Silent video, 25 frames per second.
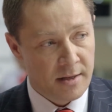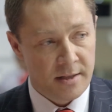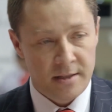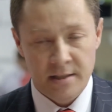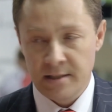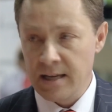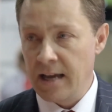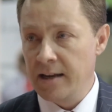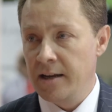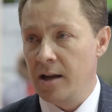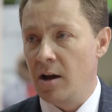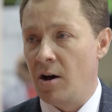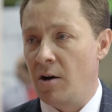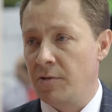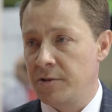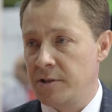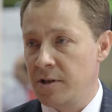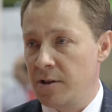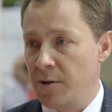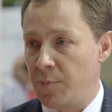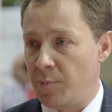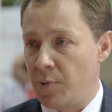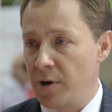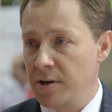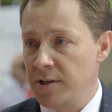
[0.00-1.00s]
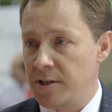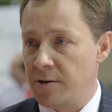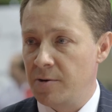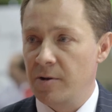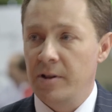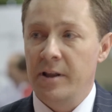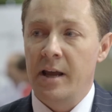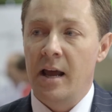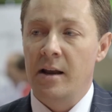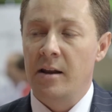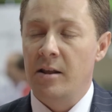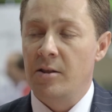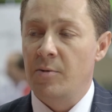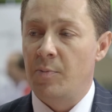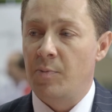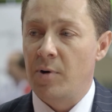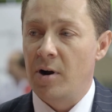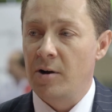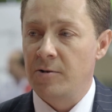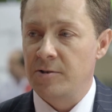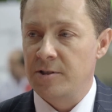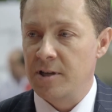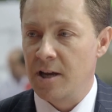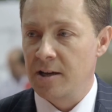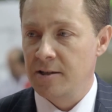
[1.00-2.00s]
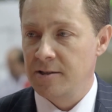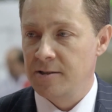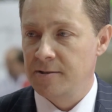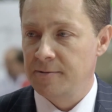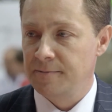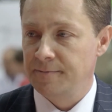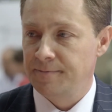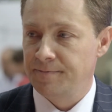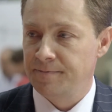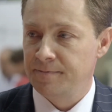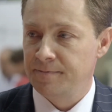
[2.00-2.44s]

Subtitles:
and send it off to the printer at the end of the process.